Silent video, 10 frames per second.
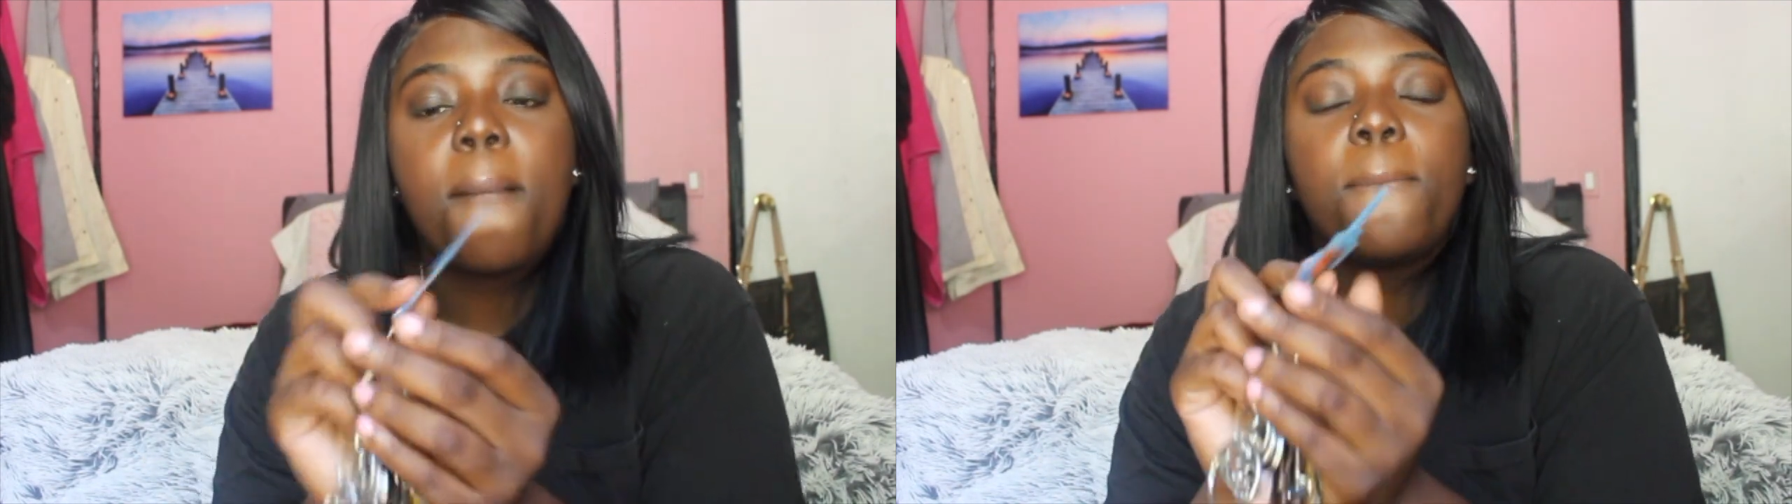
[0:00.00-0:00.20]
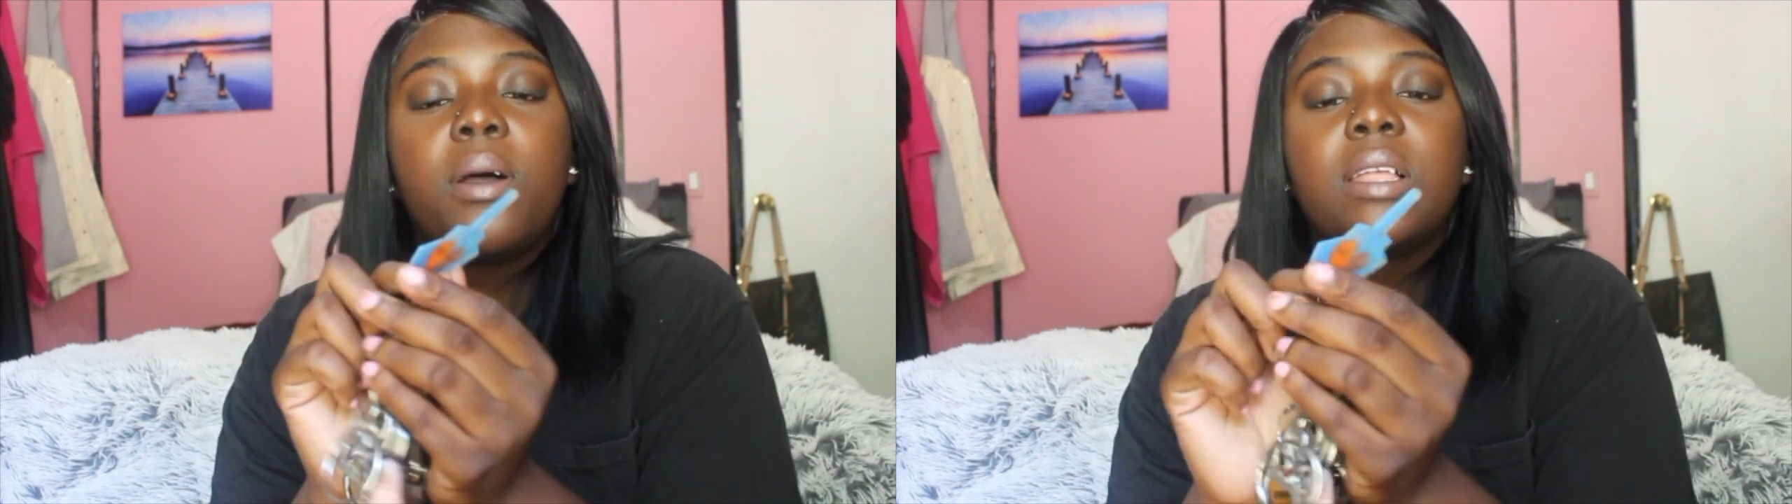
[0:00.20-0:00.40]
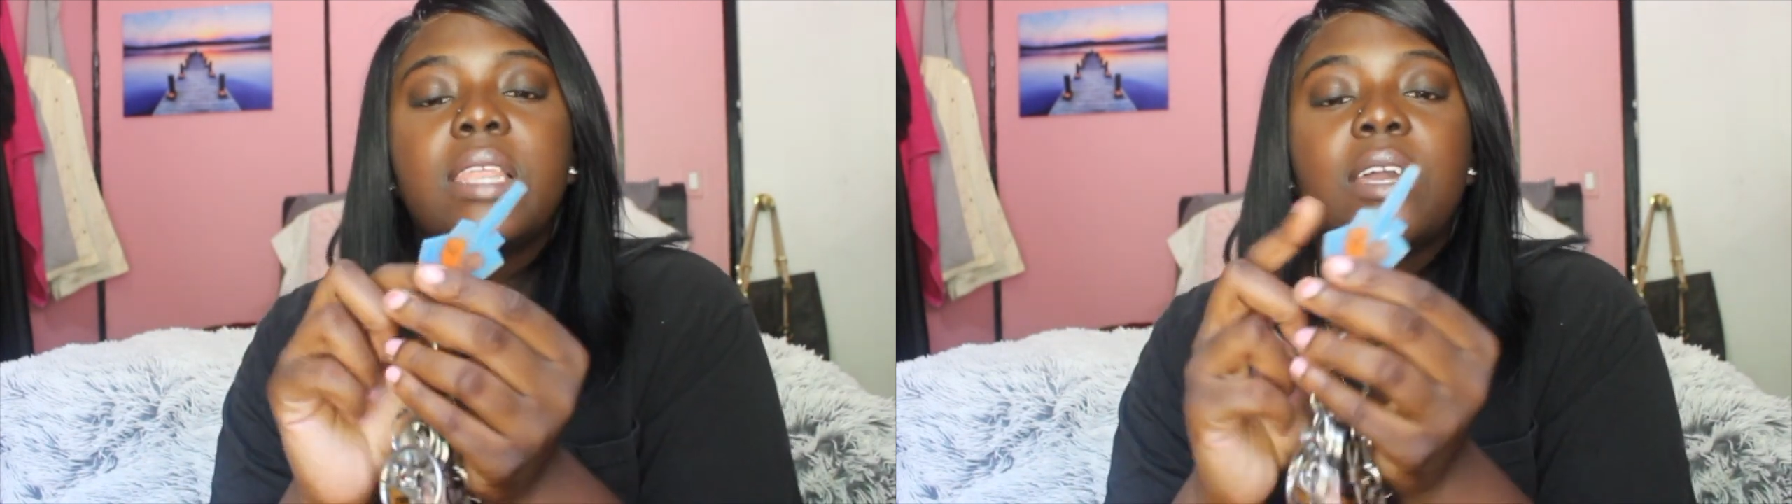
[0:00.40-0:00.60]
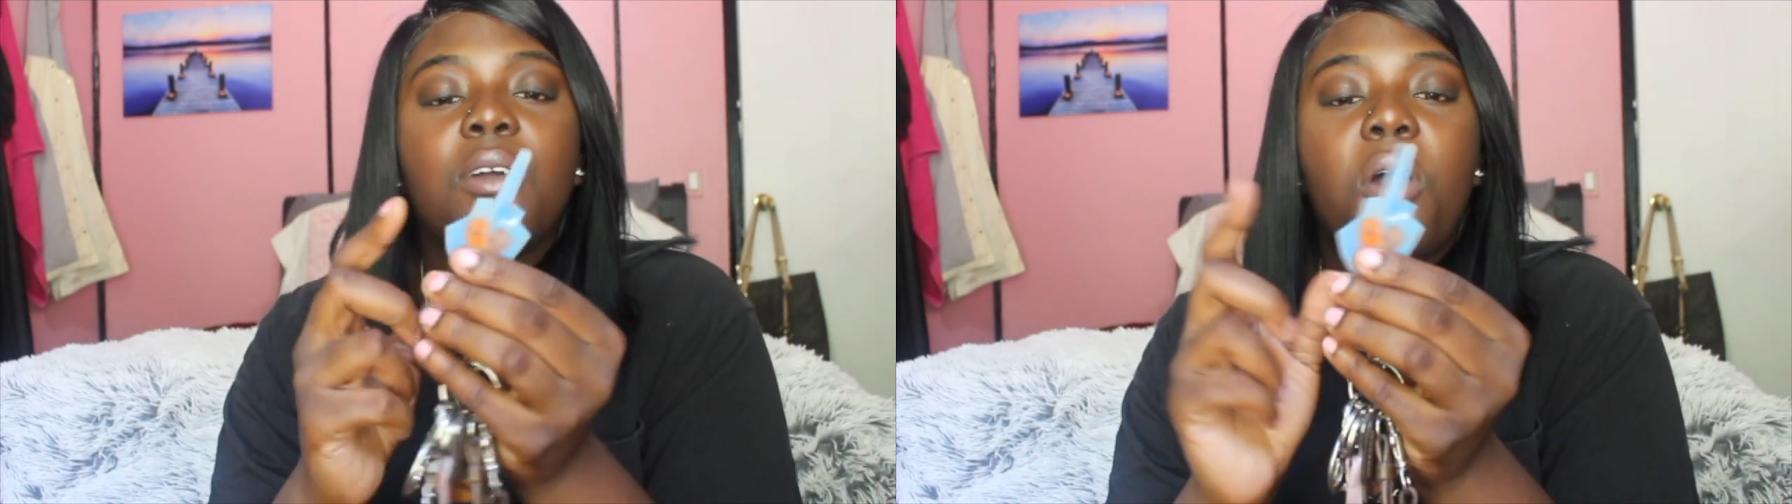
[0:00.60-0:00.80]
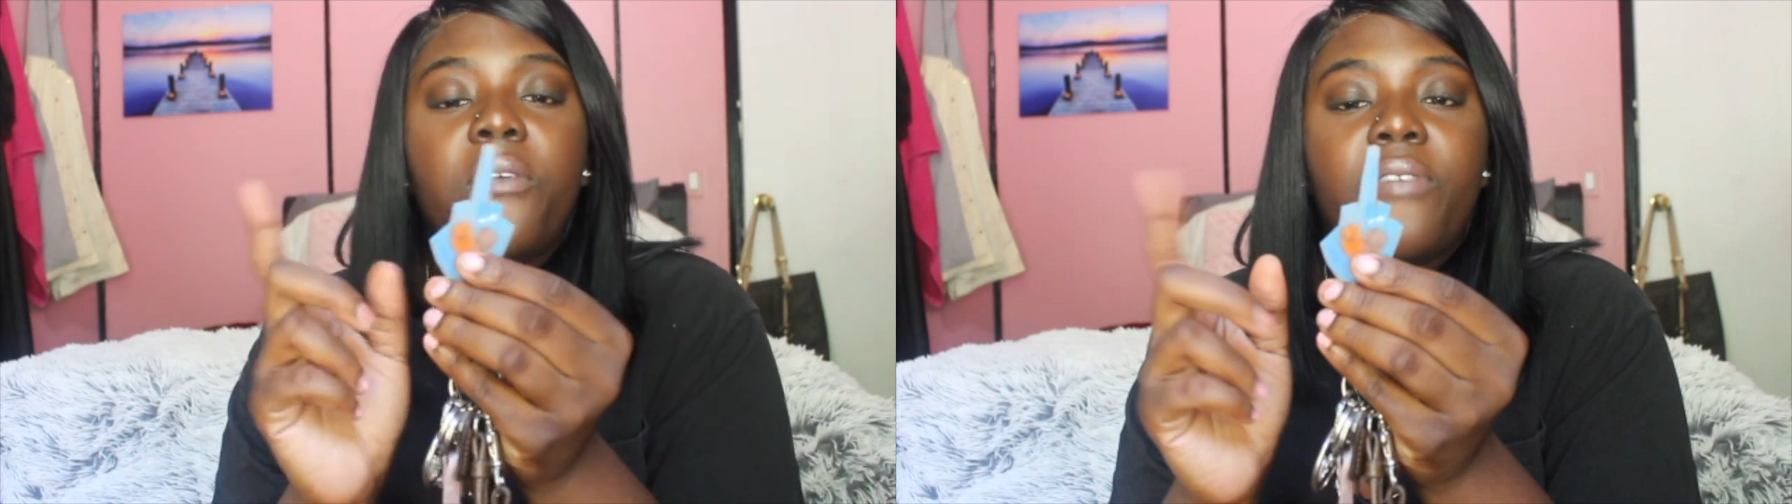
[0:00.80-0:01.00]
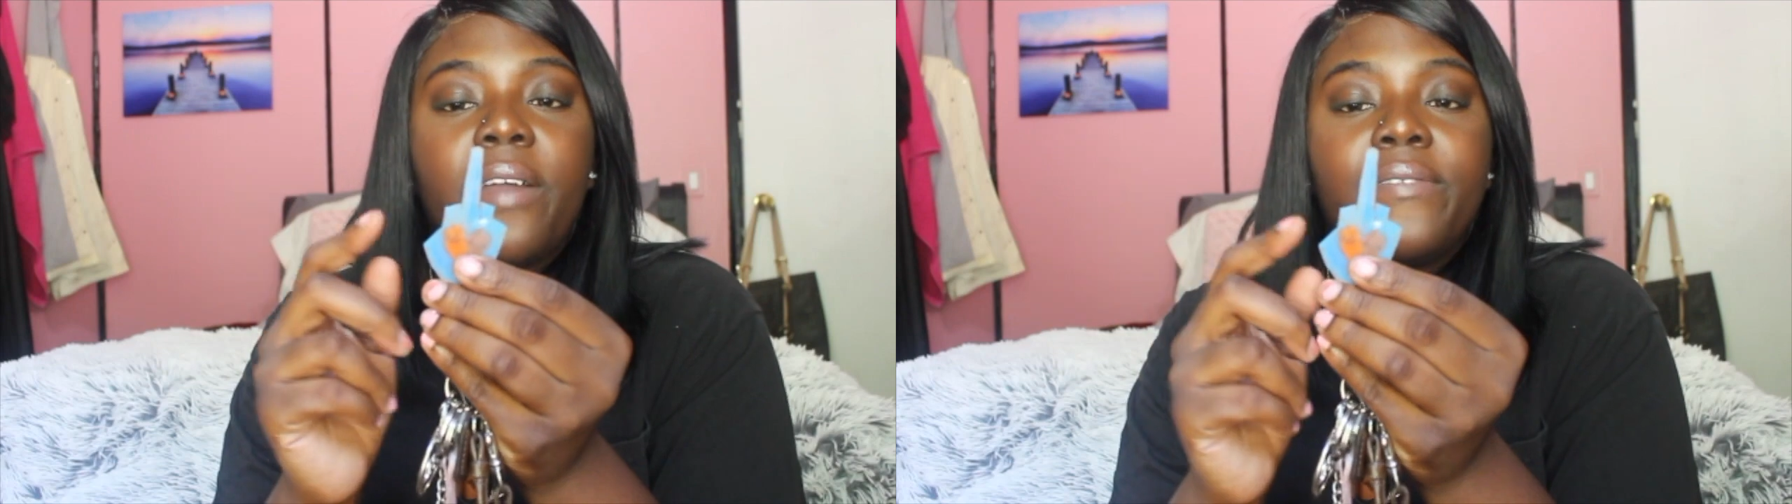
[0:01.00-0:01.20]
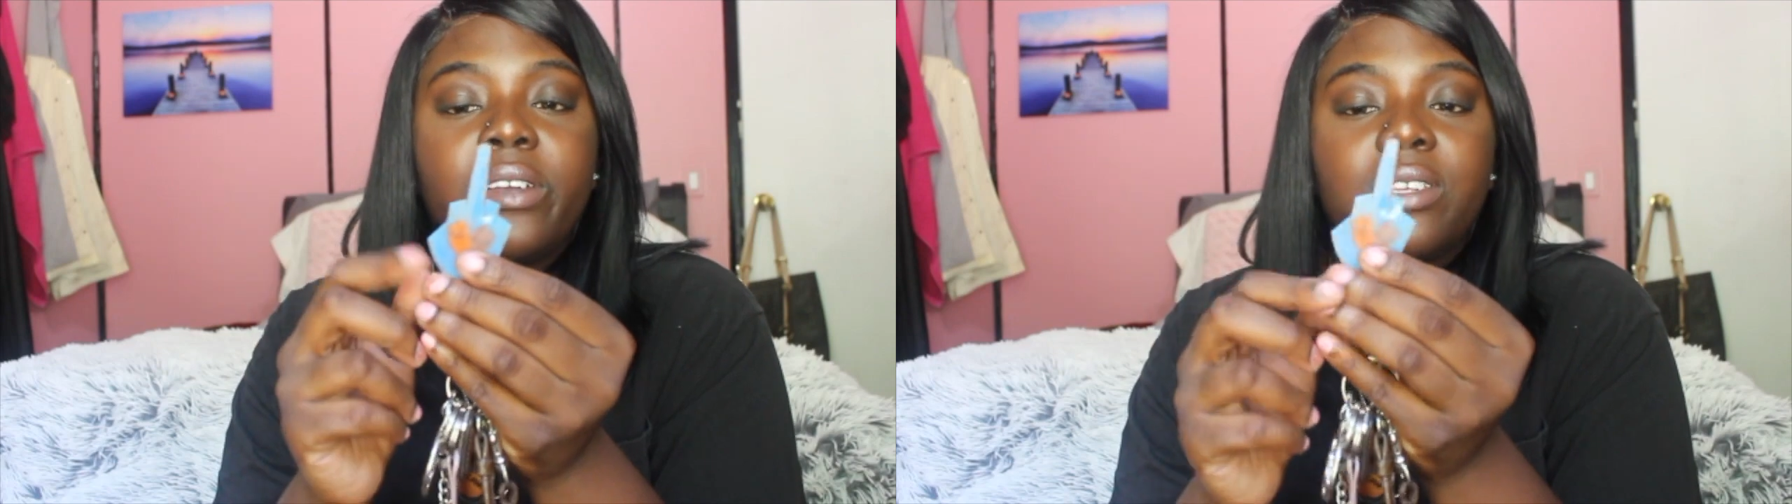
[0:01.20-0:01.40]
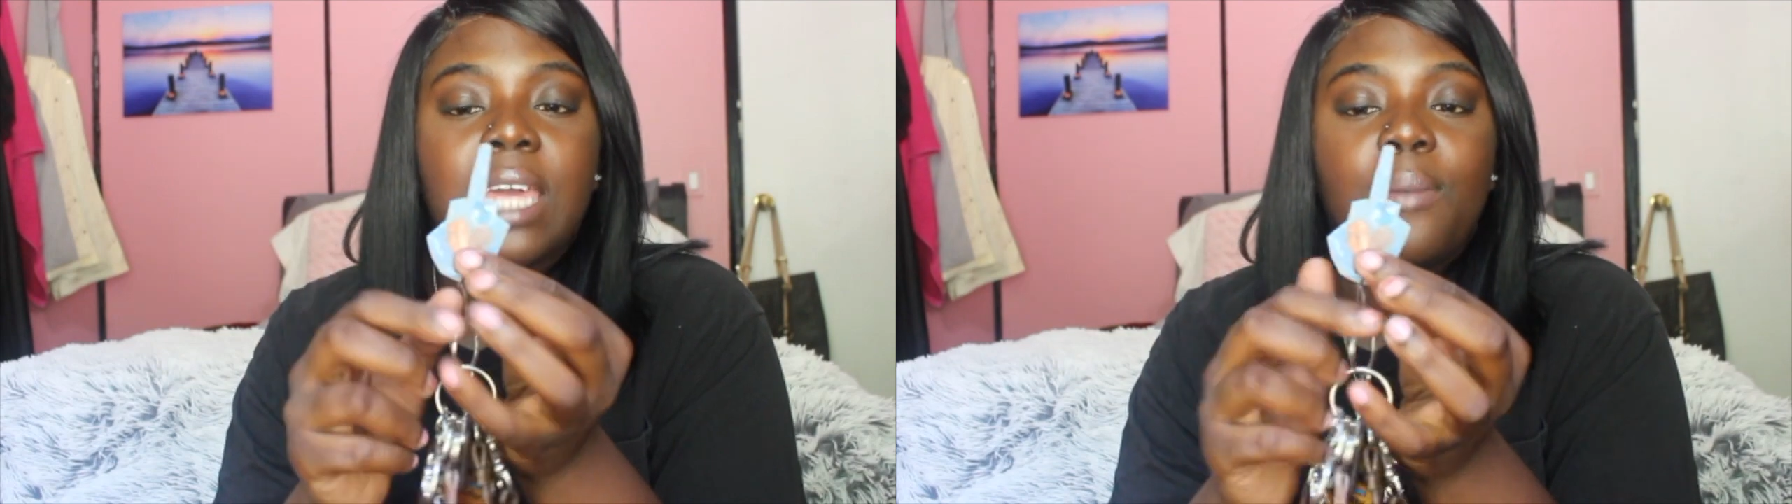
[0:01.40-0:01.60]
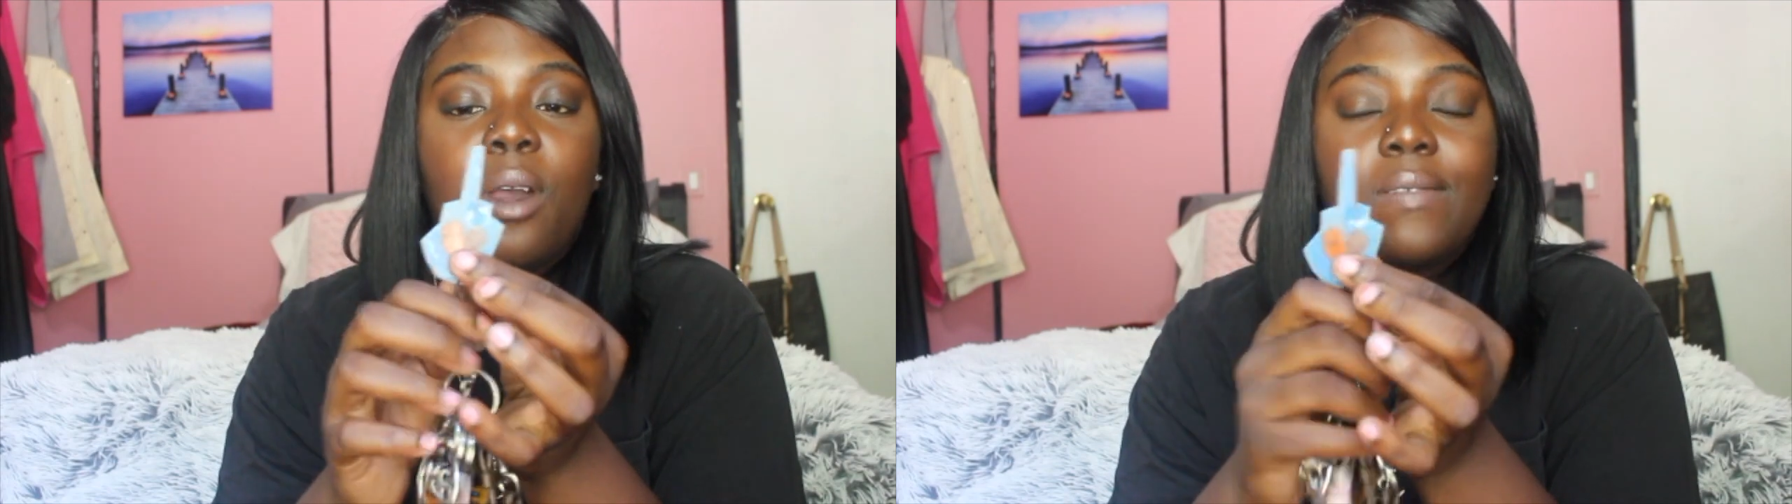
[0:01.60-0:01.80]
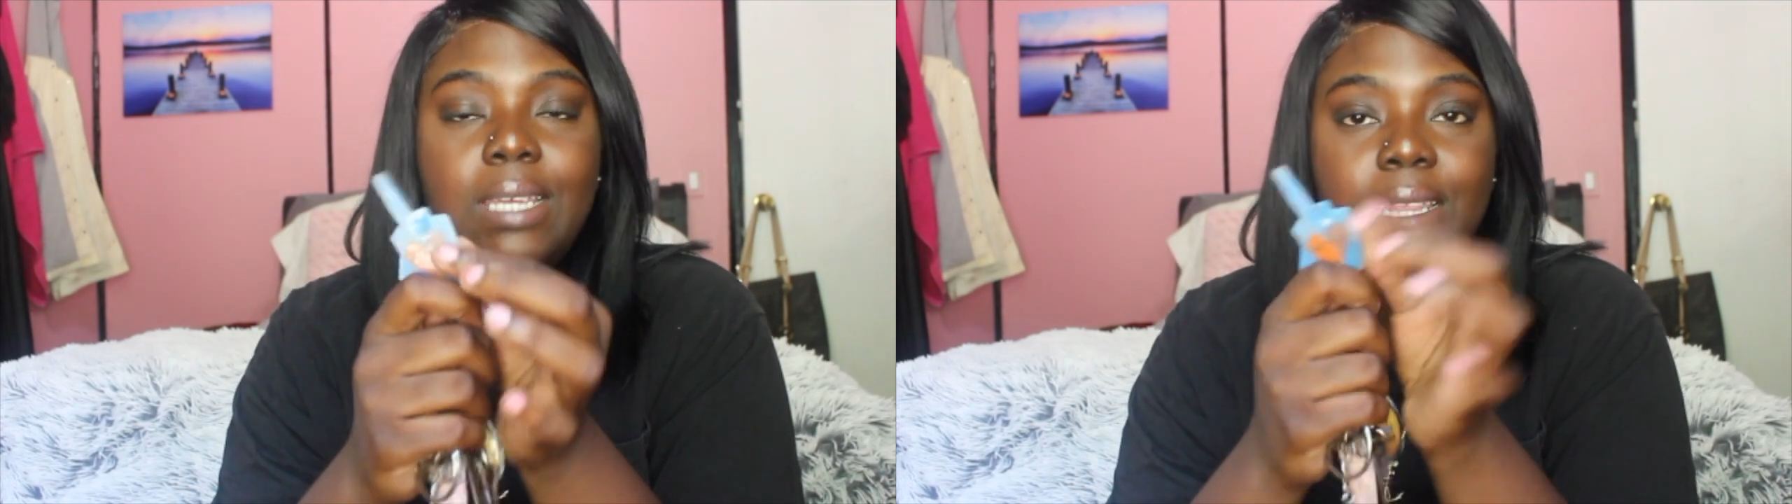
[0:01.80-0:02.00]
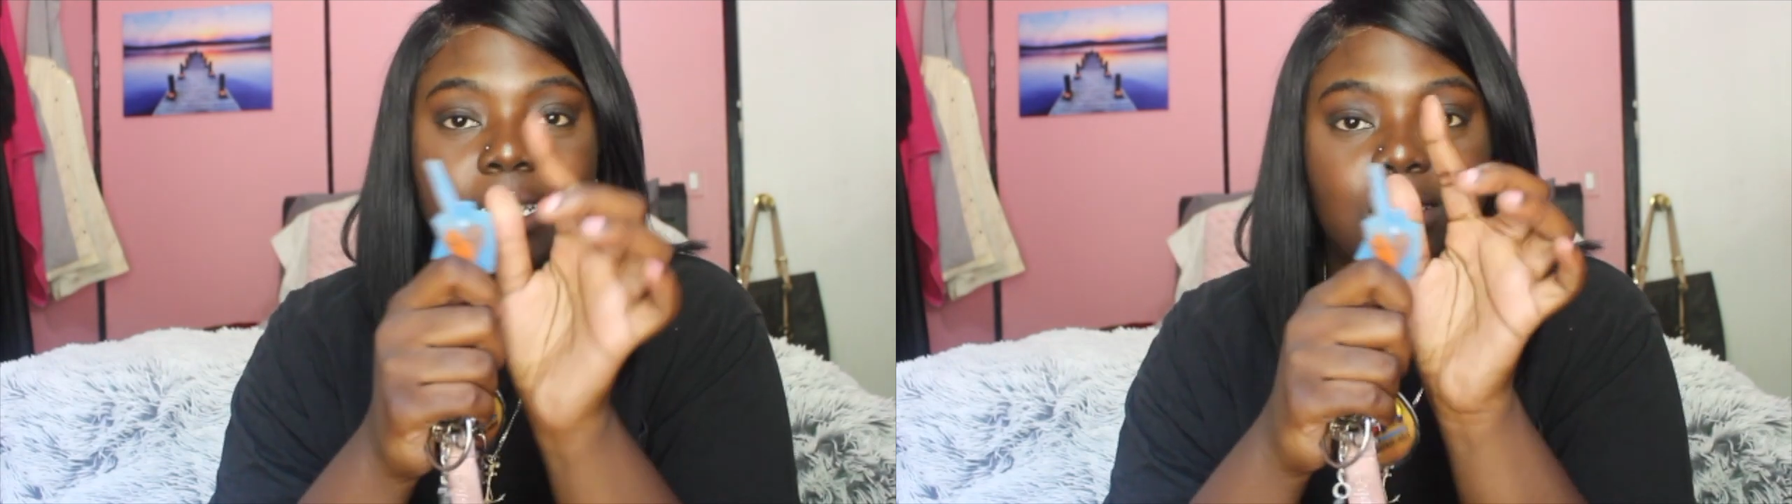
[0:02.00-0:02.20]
but like all five fingers came off and this